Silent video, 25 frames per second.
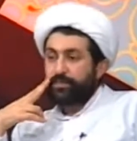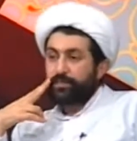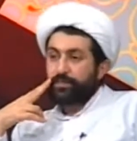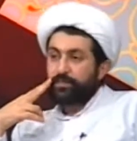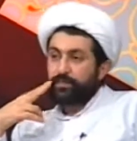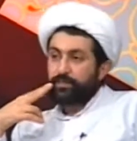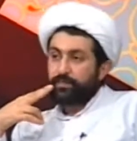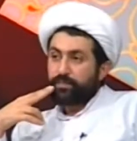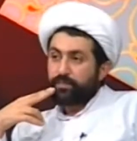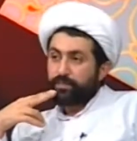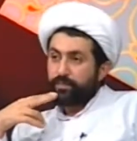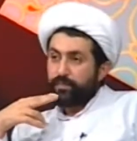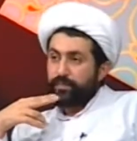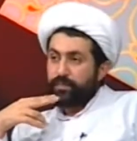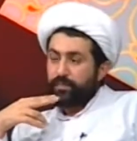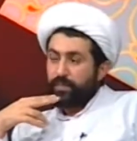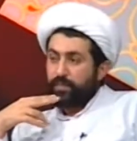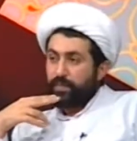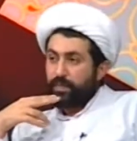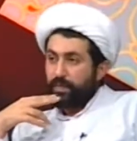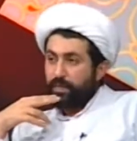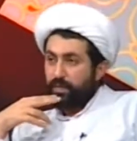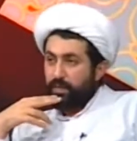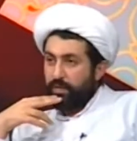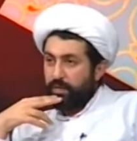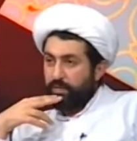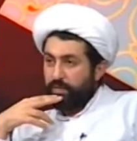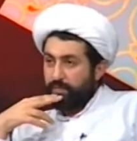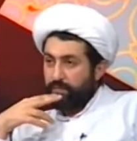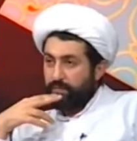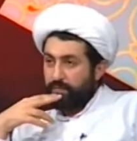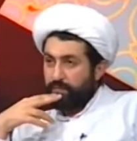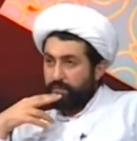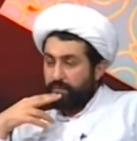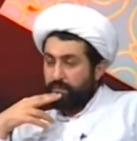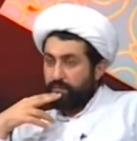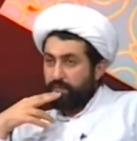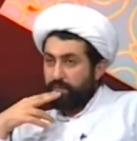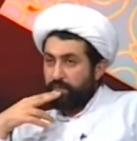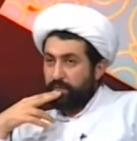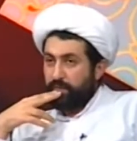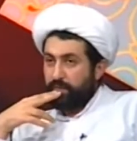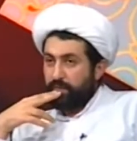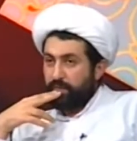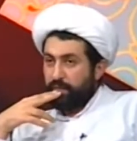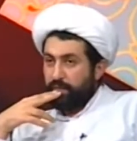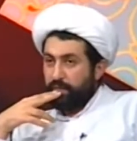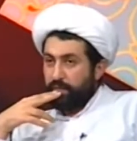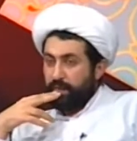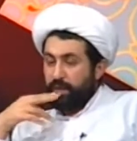
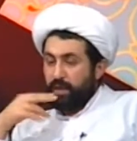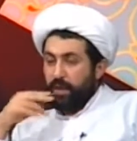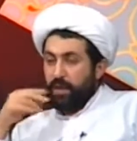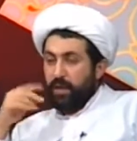Nobody speaks.